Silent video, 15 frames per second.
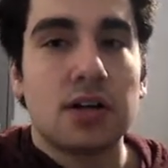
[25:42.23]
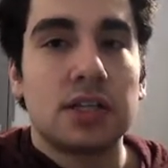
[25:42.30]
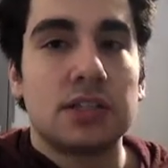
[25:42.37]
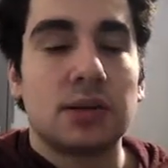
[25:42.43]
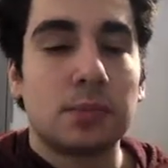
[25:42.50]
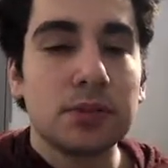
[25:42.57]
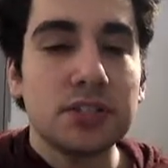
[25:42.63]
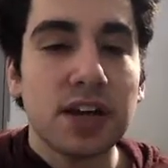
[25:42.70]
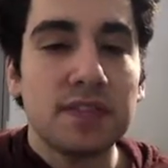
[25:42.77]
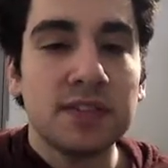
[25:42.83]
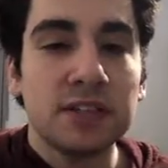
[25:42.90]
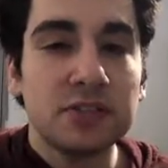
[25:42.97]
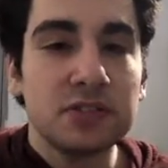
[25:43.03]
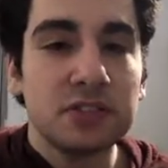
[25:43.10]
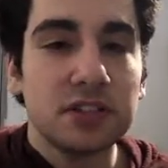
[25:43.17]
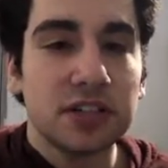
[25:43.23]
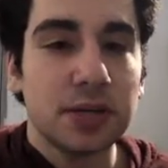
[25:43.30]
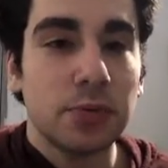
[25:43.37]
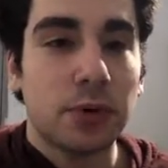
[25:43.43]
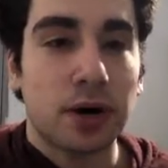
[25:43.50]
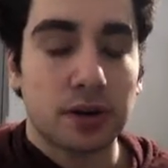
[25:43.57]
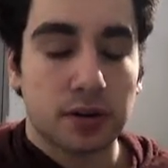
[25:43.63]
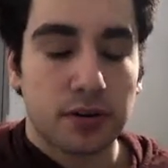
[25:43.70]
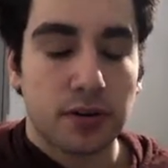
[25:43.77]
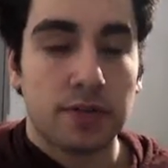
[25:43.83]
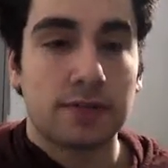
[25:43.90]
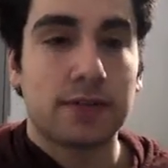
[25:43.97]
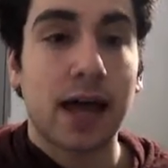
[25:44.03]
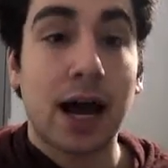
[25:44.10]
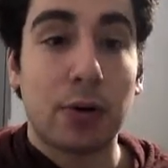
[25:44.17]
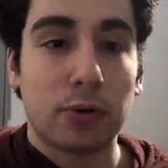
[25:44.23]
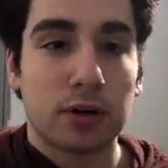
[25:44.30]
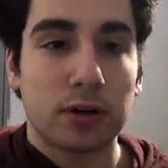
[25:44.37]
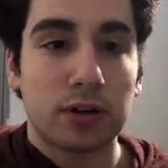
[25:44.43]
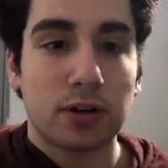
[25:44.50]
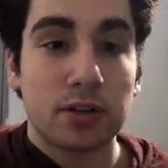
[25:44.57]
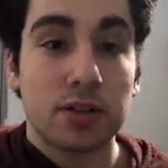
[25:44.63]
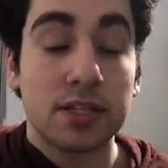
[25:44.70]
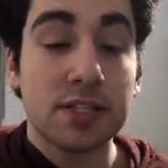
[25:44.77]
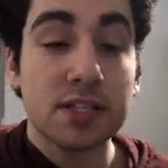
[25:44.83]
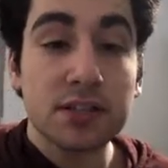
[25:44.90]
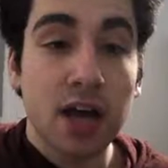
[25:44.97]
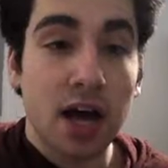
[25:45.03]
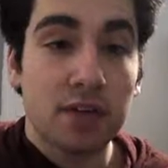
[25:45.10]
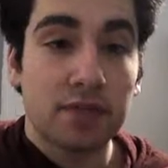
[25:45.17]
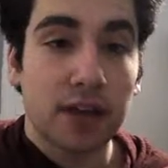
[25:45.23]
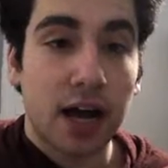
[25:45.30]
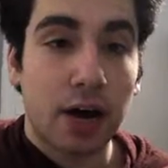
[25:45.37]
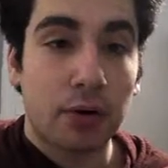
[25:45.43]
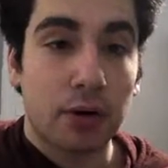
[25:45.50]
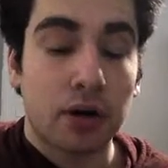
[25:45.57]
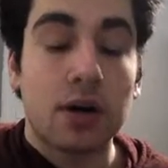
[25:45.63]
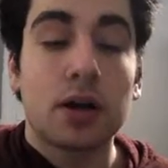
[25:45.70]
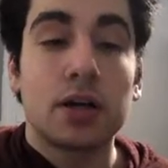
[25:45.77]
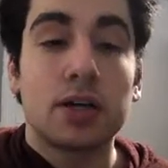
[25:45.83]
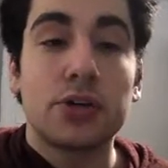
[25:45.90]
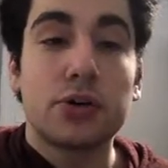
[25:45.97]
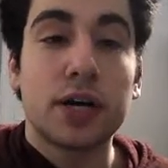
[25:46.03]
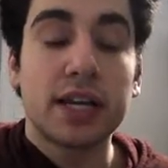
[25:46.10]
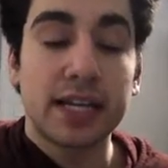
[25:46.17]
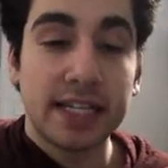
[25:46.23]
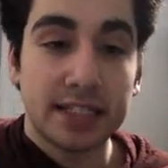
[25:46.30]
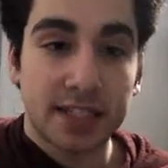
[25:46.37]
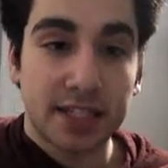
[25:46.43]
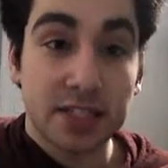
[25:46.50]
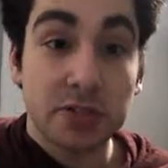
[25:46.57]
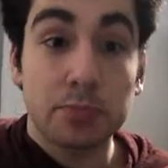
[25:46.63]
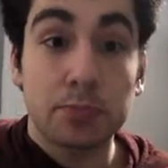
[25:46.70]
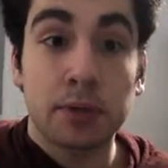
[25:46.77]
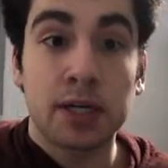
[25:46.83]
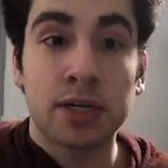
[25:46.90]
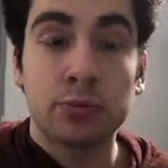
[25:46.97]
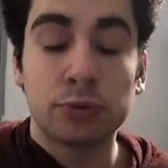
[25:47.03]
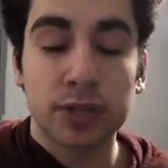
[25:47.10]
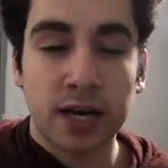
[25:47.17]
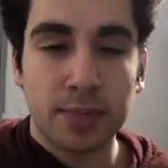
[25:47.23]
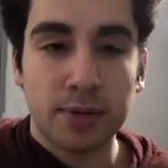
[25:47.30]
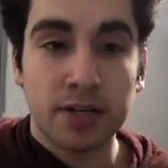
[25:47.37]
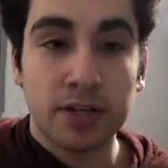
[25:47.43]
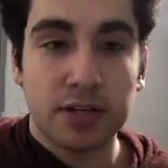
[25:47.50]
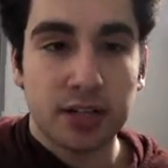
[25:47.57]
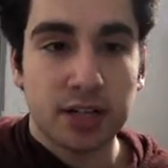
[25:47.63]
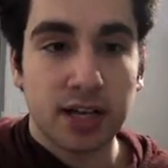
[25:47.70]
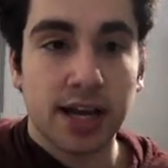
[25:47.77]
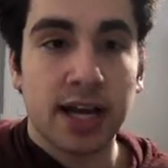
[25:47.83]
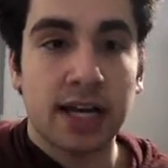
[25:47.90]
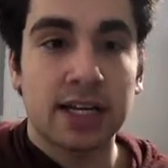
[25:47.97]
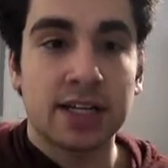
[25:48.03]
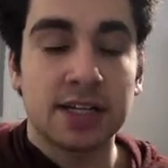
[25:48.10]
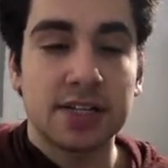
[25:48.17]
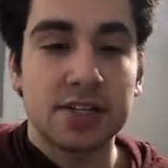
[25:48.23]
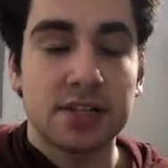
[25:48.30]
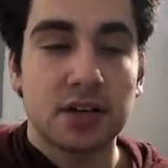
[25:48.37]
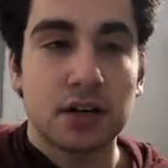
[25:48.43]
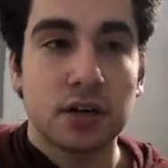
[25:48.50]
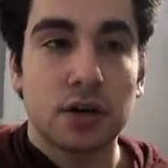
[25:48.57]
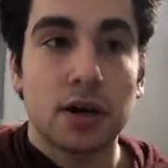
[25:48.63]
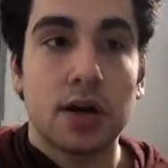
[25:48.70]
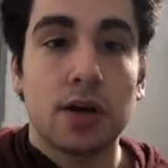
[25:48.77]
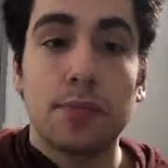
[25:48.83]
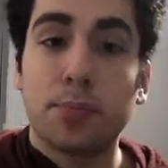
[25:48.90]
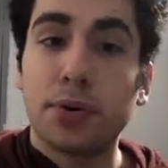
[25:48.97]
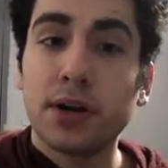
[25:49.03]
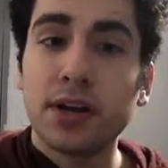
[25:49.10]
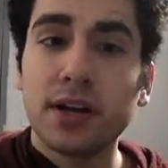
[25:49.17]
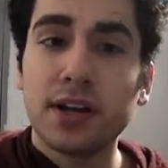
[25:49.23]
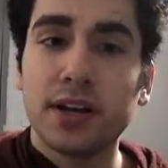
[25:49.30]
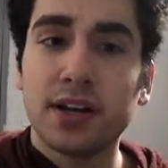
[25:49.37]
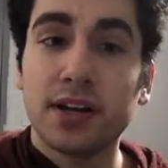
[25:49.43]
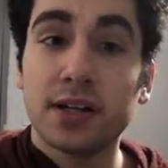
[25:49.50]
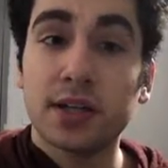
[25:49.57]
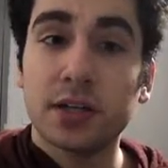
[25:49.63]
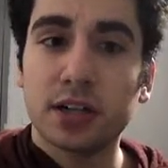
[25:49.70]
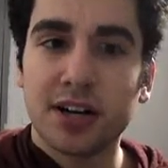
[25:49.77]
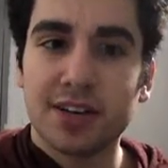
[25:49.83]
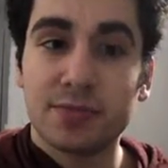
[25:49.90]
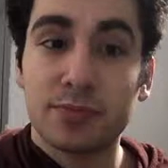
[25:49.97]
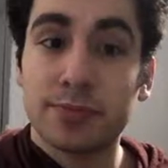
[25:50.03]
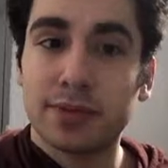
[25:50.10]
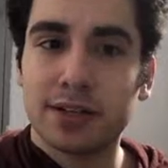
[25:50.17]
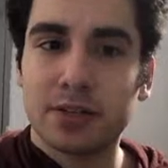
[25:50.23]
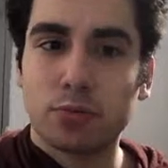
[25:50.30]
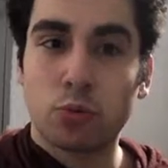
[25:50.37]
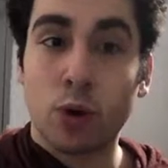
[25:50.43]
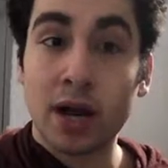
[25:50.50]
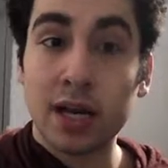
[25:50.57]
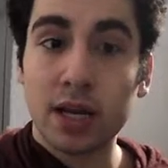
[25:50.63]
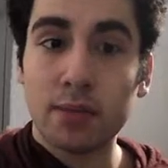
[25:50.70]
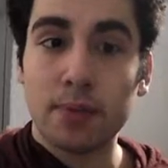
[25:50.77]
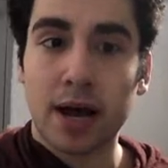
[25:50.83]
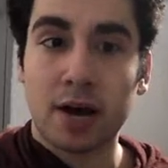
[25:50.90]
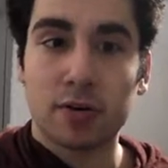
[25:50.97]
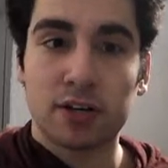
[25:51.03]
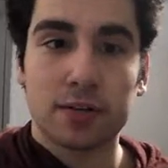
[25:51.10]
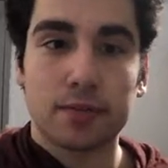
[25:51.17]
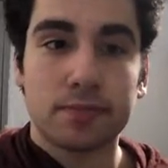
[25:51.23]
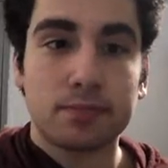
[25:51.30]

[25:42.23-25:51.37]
Number 731, flower. This is not flour you can eat this, but it would not be good, and it is pretty um, white and powder.